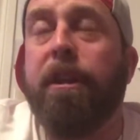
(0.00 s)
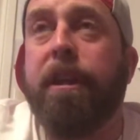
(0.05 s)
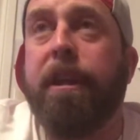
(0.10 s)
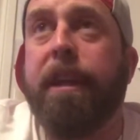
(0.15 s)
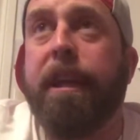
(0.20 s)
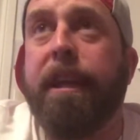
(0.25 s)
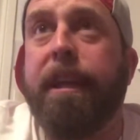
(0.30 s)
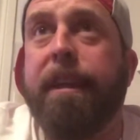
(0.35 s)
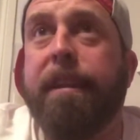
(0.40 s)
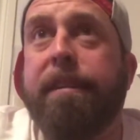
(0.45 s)

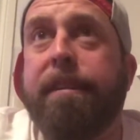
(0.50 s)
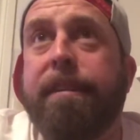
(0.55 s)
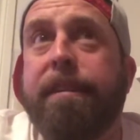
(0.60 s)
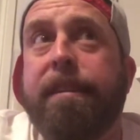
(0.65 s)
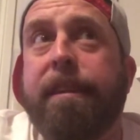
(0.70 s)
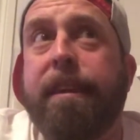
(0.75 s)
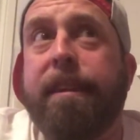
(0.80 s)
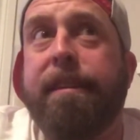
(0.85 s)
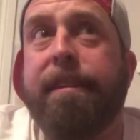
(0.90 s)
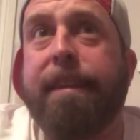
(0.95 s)

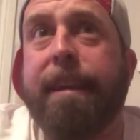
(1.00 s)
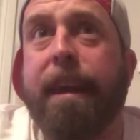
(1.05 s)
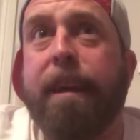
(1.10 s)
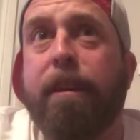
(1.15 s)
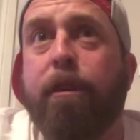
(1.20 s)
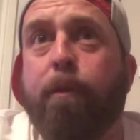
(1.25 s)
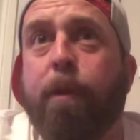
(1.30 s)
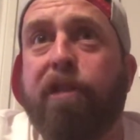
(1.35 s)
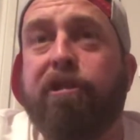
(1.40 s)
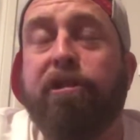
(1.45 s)
his
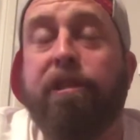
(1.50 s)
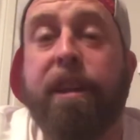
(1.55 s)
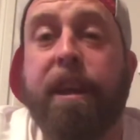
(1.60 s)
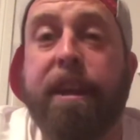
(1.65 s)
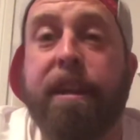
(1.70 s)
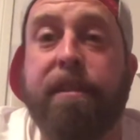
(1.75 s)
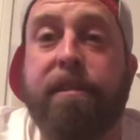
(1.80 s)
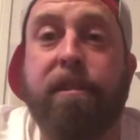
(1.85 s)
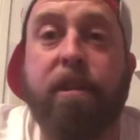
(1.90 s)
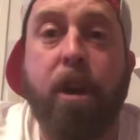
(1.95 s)
second question
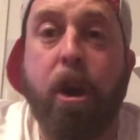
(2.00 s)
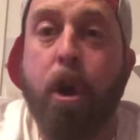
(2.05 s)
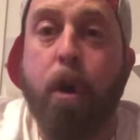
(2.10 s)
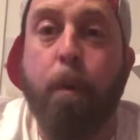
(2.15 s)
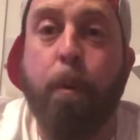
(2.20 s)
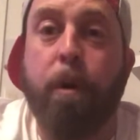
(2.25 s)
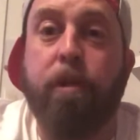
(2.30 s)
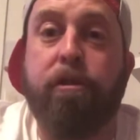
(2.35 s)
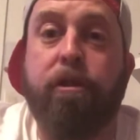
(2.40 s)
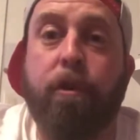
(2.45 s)
is,
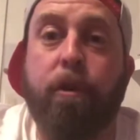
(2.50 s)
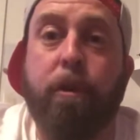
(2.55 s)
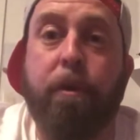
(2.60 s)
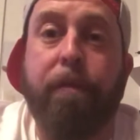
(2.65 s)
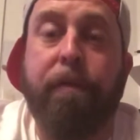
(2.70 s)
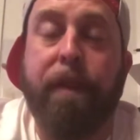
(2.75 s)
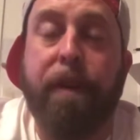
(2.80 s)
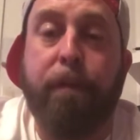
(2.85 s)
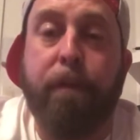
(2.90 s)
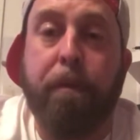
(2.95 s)
what's
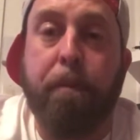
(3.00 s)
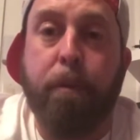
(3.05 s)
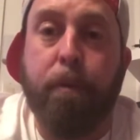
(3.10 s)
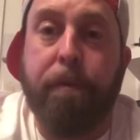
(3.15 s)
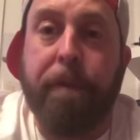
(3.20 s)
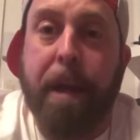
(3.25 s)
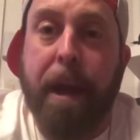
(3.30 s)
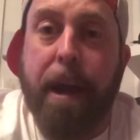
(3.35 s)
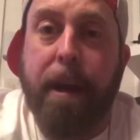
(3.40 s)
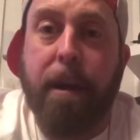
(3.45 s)
your favorite
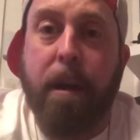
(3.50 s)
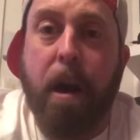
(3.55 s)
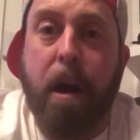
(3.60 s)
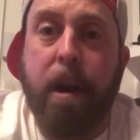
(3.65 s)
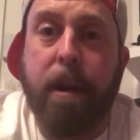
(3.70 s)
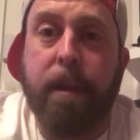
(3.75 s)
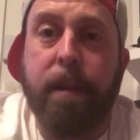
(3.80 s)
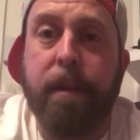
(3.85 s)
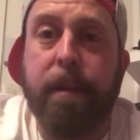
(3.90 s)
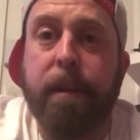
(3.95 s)
movie
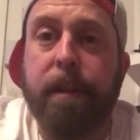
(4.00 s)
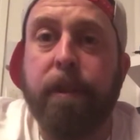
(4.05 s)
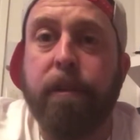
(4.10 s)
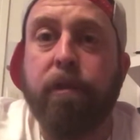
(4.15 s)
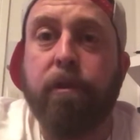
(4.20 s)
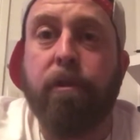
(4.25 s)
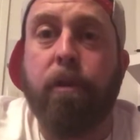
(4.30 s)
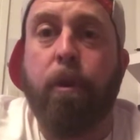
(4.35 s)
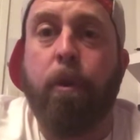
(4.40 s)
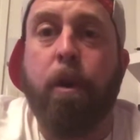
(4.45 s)
icon?
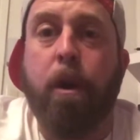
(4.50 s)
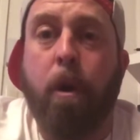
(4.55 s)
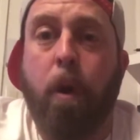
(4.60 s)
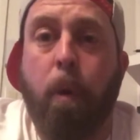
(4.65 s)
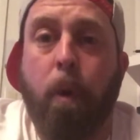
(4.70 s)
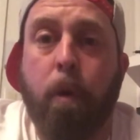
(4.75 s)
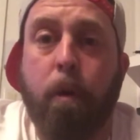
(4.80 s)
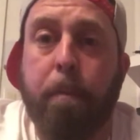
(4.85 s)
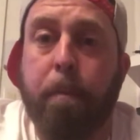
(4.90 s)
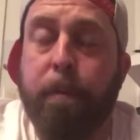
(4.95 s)
So a
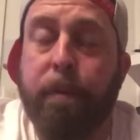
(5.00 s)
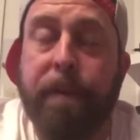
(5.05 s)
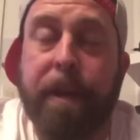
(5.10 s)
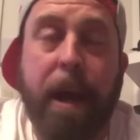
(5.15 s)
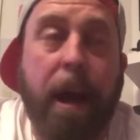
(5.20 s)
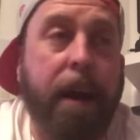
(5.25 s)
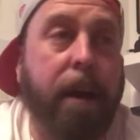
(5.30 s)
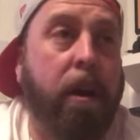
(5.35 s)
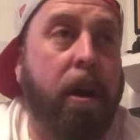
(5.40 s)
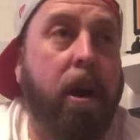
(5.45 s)
horror
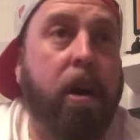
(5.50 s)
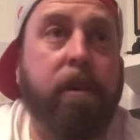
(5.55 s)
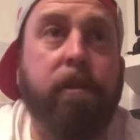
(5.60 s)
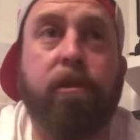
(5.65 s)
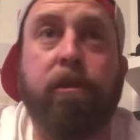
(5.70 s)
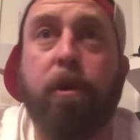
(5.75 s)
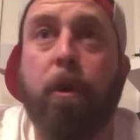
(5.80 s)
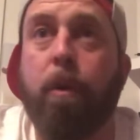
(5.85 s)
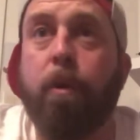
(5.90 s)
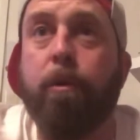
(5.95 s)
movie icon.
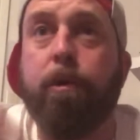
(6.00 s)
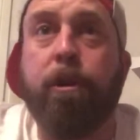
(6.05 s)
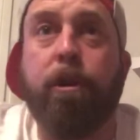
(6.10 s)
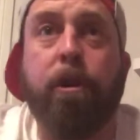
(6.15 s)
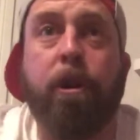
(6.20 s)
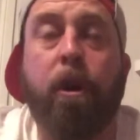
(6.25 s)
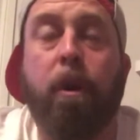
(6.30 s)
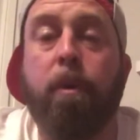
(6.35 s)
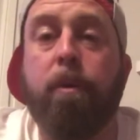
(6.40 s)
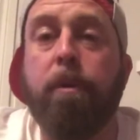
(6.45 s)
So,
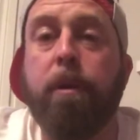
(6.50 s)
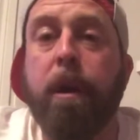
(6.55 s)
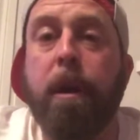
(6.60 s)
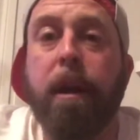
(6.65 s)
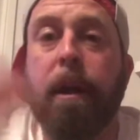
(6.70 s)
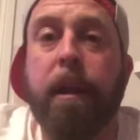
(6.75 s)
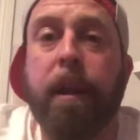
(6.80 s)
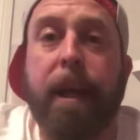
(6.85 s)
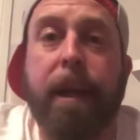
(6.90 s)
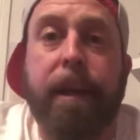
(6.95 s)
you know,
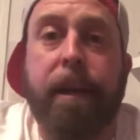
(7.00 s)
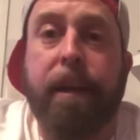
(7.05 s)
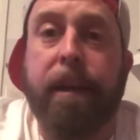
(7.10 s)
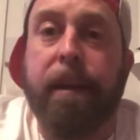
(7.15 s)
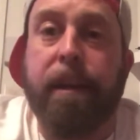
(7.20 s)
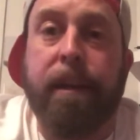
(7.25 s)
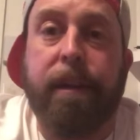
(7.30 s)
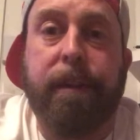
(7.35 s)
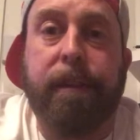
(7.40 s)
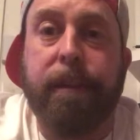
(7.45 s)
like
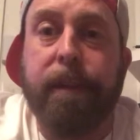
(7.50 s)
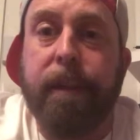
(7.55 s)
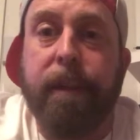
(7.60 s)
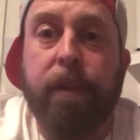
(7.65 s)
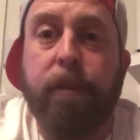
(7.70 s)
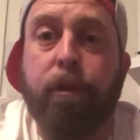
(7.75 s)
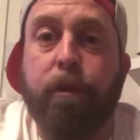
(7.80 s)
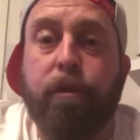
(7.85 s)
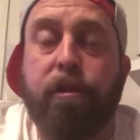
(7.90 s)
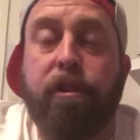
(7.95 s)

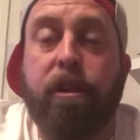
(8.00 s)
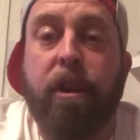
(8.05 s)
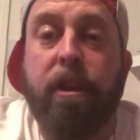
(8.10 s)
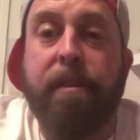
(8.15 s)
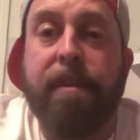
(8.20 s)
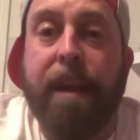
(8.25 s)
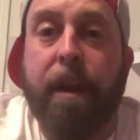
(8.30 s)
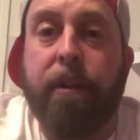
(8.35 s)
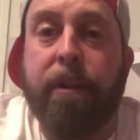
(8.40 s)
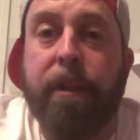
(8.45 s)
there's
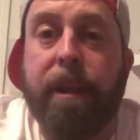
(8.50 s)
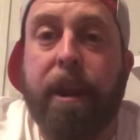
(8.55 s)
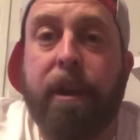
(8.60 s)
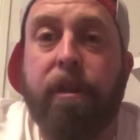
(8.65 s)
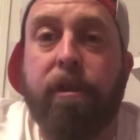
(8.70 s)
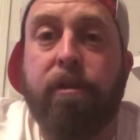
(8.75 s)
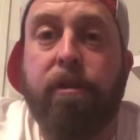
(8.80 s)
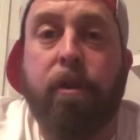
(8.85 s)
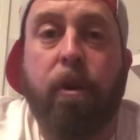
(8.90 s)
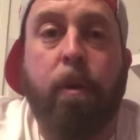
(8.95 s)
tons out
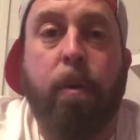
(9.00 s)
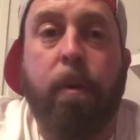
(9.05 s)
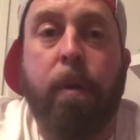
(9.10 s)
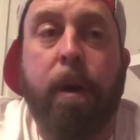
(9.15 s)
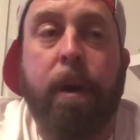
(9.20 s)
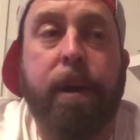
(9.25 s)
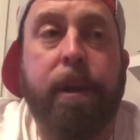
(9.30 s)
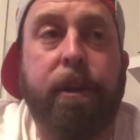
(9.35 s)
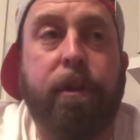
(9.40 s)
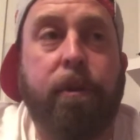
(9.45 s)
there.
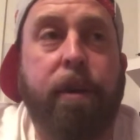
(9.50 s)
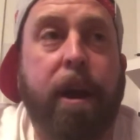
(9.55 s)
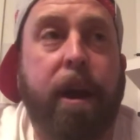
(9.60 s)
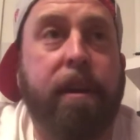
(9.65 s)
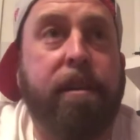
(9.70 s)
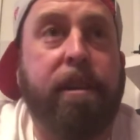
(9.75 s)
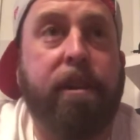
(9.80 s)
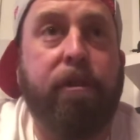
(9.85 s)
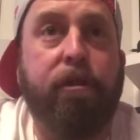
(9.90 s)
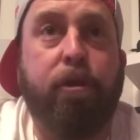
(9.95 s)
So you
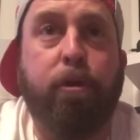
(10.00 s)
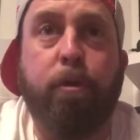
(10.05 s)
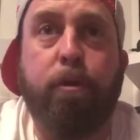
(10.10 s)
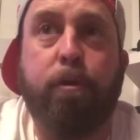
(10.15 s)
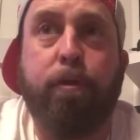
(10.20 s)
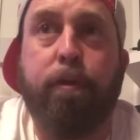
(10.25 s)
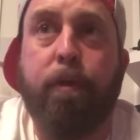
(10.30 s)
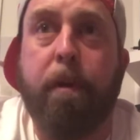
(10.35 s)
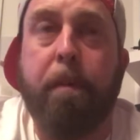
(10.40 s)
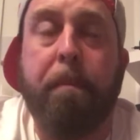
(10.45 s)
guys can
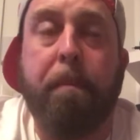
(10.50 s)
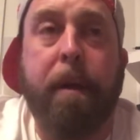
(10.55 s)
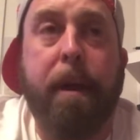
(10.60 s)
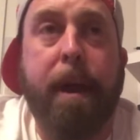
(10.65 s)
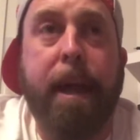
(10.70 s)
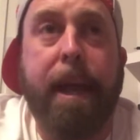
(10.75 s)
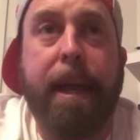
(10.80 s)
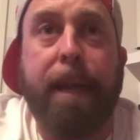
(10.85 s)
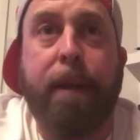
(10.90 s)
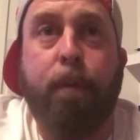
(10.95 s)
choose from
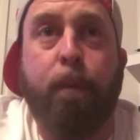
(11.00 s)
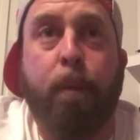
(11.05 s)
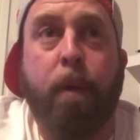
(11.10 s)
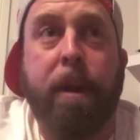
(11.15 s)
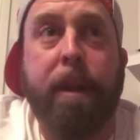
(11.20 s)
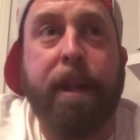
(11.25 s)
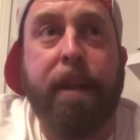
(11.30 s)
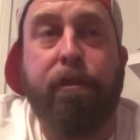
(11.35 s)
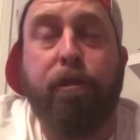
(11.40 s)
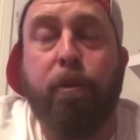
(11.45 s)

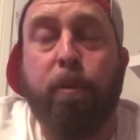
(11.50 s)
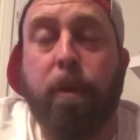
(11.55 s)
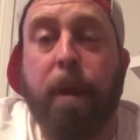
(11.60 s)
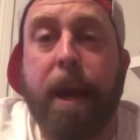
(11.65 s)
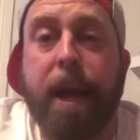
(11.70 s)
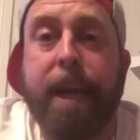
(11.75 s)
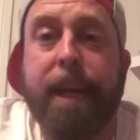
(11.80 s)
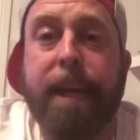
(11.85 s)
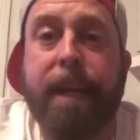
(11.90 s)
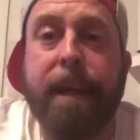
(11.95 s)
anyone that you
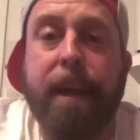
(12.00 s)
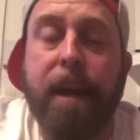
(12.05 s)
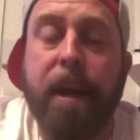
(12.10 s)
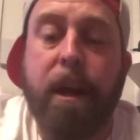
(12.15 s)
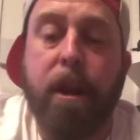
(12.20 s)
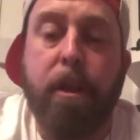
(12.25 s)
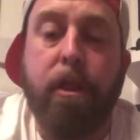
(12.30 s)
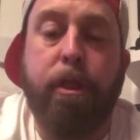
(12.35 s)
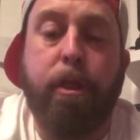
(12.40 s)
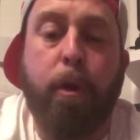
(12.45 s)
like.
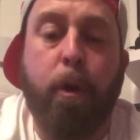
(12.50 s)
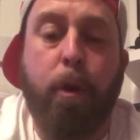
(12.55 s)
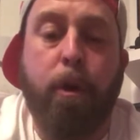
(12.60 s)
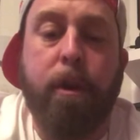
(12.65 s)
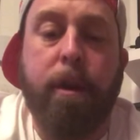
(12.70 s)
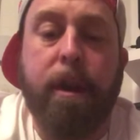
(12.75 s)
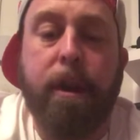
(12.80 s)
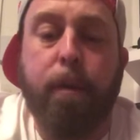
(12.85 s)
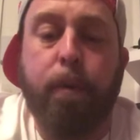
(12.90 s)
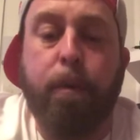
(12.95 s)

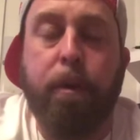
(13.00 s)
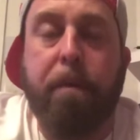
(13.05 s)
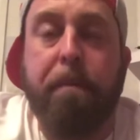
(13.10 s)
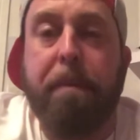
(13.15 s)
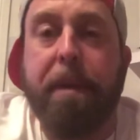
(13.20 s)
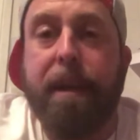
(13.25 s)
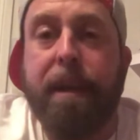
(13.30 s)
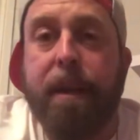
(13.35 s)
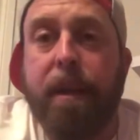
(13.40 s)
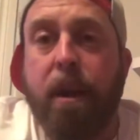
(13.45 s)
Third would
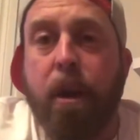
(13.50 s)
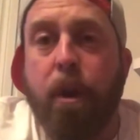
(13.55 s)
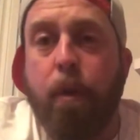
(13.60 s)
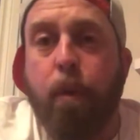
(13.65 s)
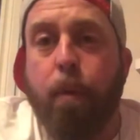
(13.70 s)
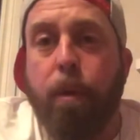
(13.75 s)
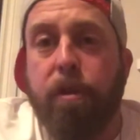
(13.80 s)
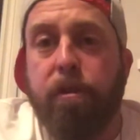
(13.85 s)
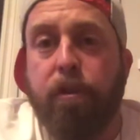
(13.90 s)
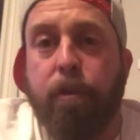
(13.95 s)
be,
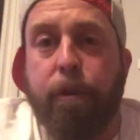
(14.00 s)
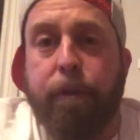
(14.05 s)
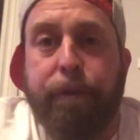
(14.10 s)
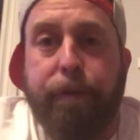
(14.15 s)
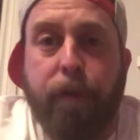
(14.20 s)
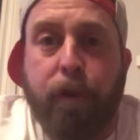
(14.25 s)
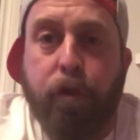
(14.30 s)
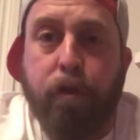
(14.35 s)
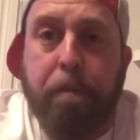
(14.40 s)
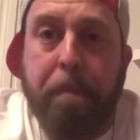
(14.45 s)
what's your
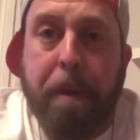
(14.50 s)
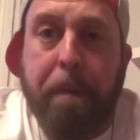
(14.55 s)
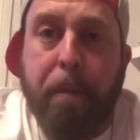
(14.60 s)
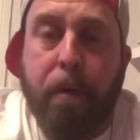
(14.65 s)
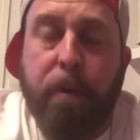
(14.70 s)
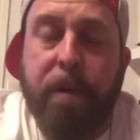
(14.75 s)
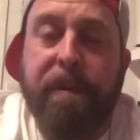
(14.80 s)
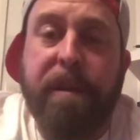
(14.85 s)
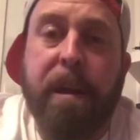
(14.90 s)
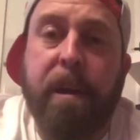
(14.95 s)
first
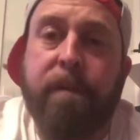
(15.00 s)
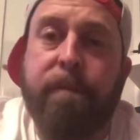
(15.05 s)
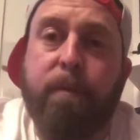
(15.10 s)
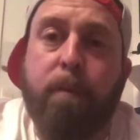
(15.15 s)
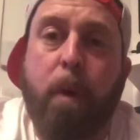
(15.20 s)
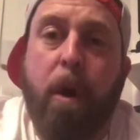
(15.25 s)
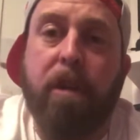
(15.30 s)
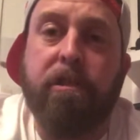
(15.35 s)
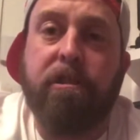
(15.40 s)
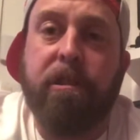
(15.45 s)
memory of
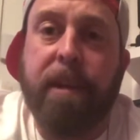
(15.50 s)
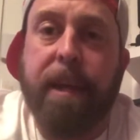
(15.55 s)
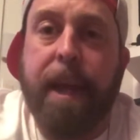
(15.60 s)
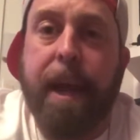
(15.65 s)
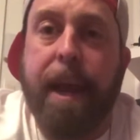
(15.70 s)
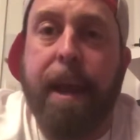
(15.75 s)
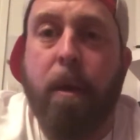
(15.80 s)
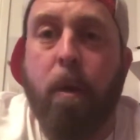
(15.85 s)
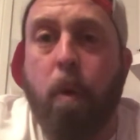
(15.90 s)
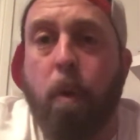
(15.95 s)
watching
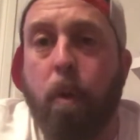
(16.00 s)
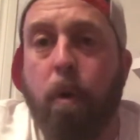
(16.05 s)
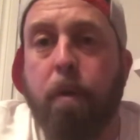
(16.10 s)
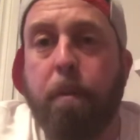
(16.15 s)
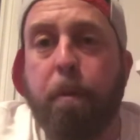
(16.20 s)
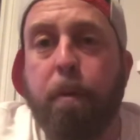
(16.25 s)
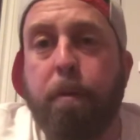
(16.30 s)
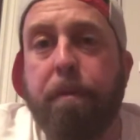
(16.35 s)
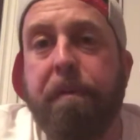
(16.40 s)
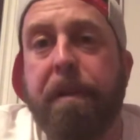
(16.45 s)
a horror
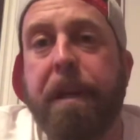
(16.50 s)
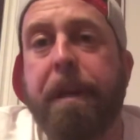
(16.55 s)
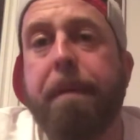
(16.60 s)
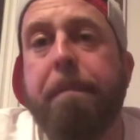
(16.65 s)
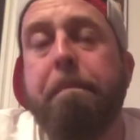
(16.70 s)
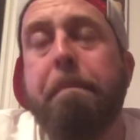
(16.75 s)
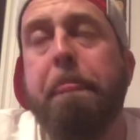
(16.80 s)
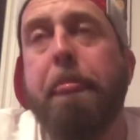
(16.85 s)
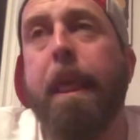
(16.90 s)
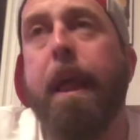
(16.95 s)
movie?